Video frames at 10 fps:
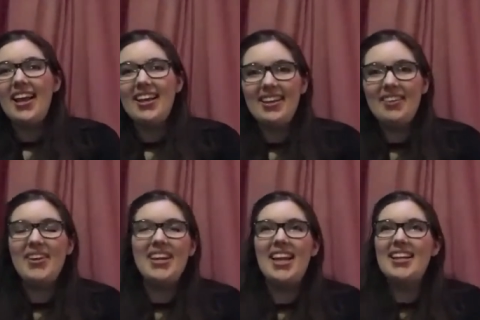I
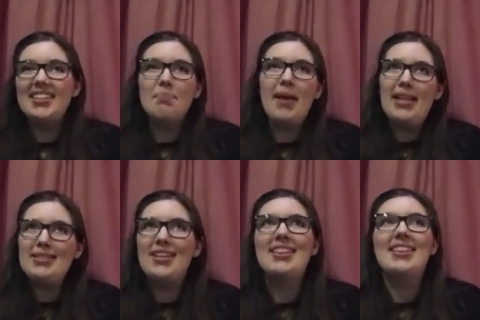mean, and it
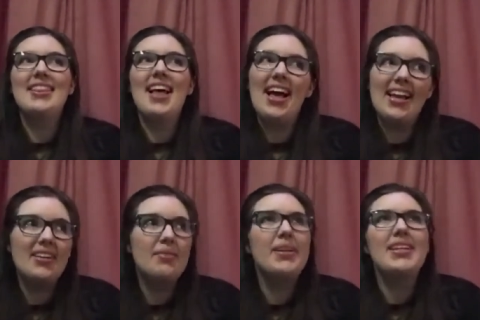depends on the
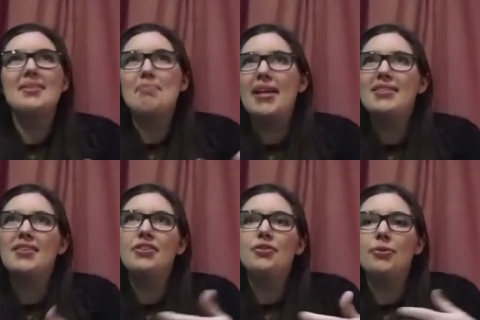item and it depends
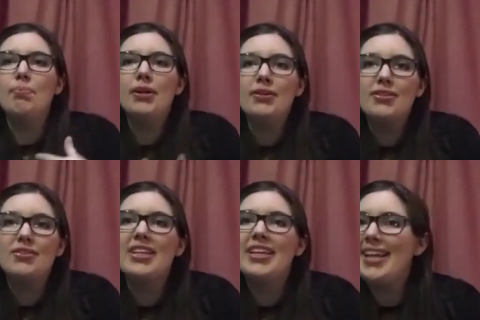on your
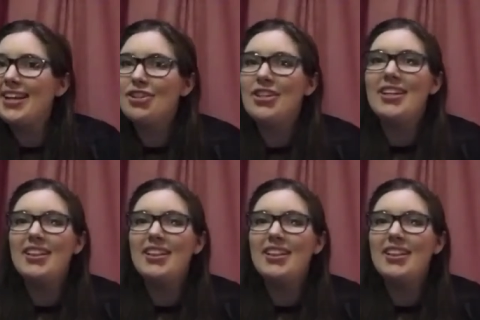personal connection.